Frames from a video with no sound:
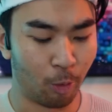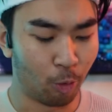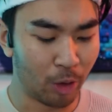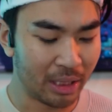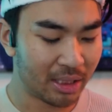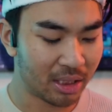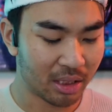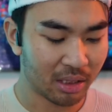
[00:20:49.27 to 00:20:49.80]

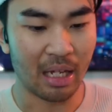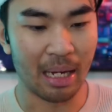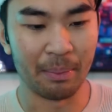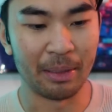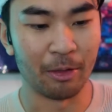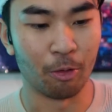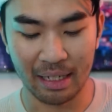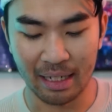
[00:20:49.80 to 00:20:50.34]
Which, I
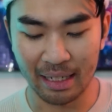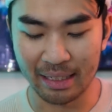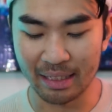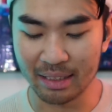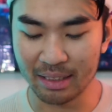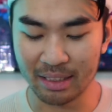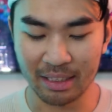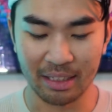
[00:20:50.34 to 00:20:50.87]
mean, I
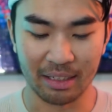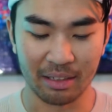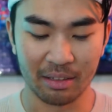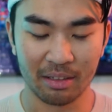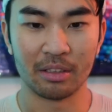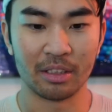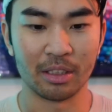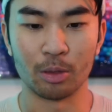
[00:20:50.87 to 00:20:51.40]
guess it
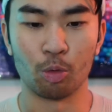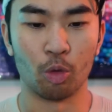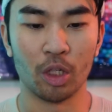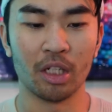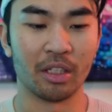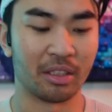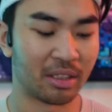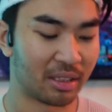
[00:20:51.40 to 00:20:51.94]
just
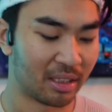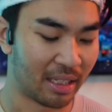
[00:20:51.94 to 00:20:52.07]
works.